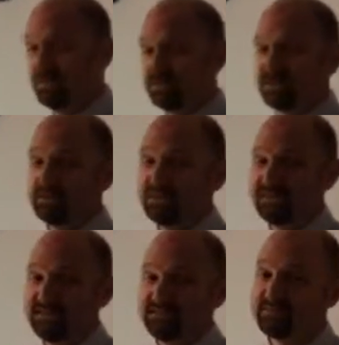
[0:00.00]
Originally, we
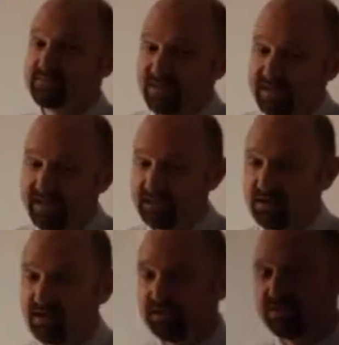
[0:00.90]
didn't plan
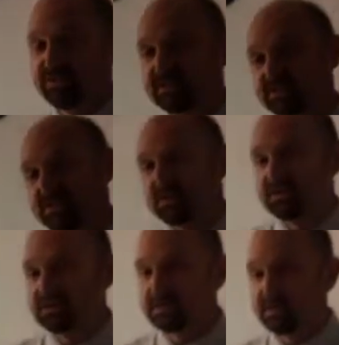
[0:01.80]
on doing
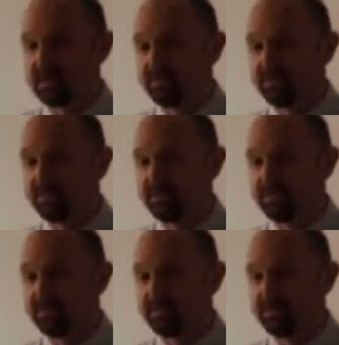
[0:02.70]
science.